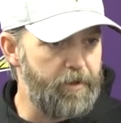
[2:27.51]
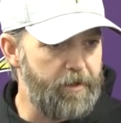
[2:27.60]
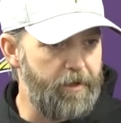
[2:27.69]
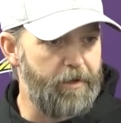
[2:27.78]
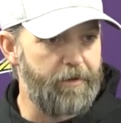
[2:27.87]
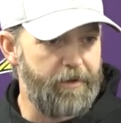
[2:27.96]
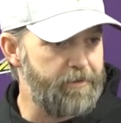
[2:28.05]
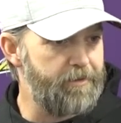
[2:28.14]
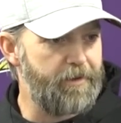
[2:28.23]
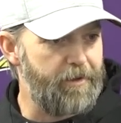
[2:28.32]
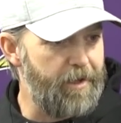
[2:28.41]
But
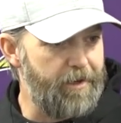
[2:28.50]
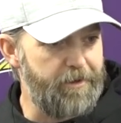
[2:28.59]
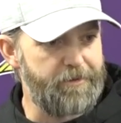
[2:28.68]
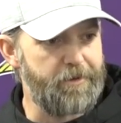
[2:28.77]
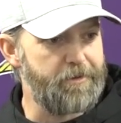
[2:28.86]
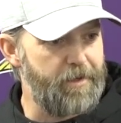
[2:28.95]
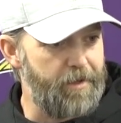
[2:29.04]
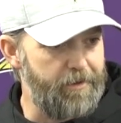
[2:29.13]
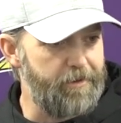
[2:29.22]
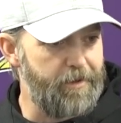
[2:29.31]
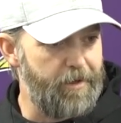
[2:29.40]
that's a lot easier said
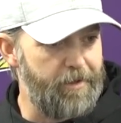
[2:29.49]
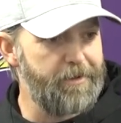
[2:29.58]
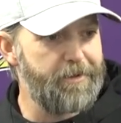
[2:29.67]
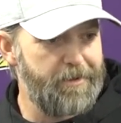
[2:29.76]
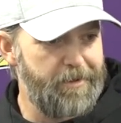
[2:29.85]
than done.